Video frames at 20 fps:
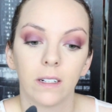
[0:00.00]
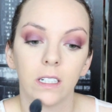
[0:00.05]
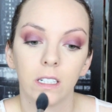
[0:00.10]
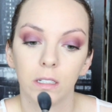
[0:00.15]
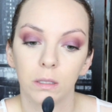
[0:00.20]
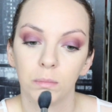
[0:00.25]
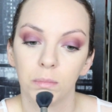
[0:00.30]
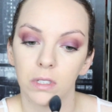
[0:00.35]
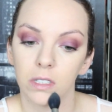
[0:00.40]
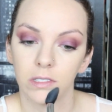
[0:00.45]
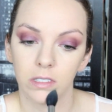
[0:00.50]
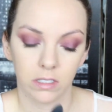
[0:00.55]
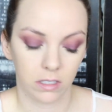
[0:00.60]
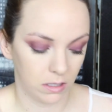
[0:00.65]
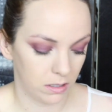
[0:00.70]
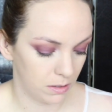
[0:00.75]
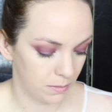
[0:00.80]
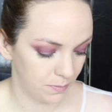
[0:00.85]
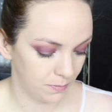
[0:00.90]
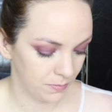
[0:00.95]
where I put
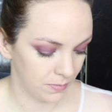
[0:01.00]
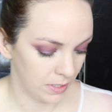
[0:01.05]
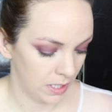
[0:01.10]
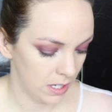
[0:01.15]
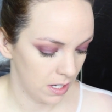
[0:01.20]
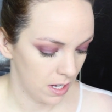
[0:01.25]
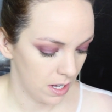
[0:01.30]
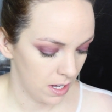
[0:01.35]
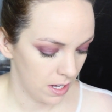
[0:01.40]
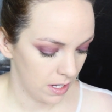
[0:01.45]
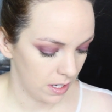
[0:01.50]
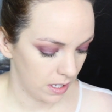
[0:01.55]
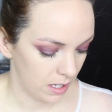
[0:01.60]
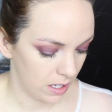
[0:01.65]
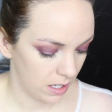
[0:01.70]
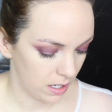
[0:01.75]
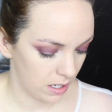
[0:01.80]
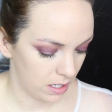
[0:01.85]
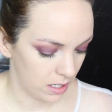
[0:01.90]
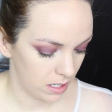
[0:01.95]
some.
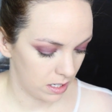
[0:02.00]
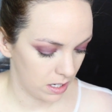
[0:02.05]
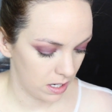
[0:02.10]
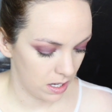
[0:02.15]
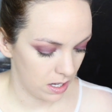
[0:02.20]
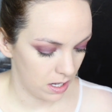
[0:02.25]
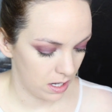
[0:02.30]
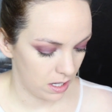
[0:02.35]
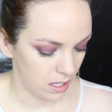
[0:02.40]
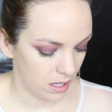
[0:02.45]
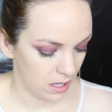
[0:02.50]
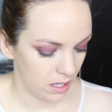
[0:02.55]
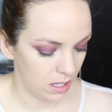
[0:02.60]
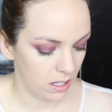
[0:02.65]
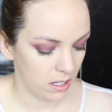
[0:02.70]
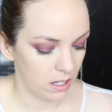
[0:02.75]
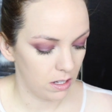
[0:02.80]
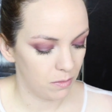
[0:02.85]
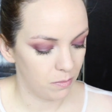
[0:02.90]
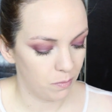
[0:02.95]
Get
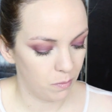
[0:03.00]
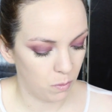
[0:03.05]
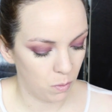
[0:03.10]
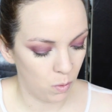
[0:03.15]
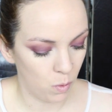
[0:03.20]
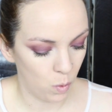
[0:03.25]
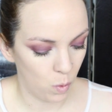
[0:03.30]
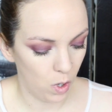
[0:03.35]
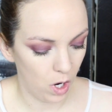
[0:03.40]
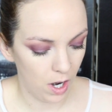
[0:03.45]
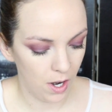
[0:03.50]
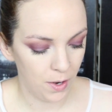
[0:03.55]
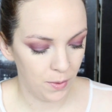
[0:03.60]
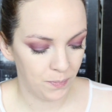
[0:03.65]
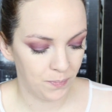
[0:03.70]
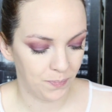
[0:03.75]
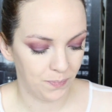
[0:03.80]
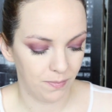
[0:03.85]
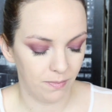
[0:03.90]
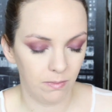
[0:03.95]
more.
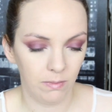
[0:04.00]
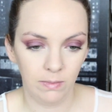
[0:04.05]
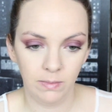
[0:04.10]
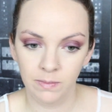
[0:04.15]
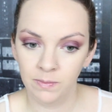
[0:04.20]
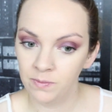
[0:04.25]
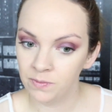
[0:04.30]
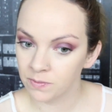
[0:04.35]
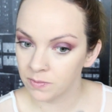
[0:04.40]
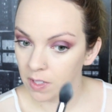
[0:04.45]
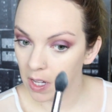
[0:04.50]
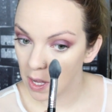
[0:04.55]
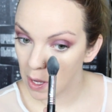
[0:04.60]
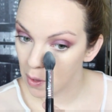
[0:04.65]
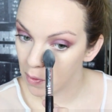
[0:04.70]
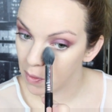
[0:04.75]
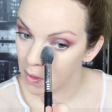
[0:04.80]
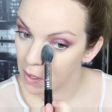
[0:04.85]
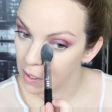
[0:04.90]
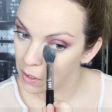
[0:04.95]

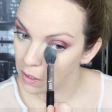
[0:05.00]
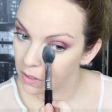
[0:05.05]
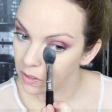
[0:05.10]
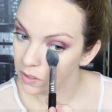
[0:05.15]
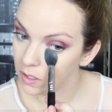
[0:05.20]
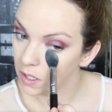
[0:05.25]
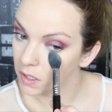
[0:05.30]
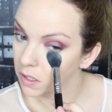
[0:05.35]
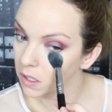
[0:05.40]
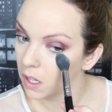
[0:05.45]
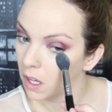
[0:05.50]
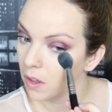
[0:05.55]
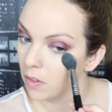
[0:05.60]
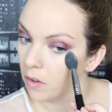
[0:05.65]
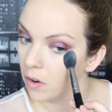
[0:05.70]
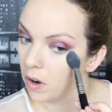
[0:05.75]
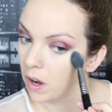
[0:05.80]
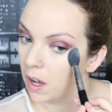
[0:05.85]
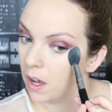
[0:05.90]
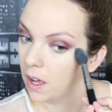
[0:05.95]
And then set the
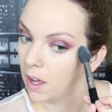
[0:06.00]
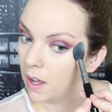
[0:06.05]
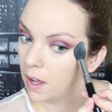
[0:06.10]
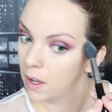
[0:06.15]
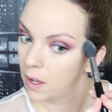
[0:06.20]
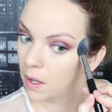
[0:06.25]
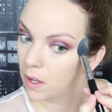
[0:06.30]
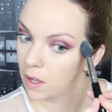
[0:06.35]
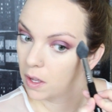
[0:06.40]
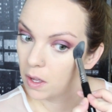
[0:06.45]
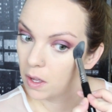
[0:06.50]
other eye.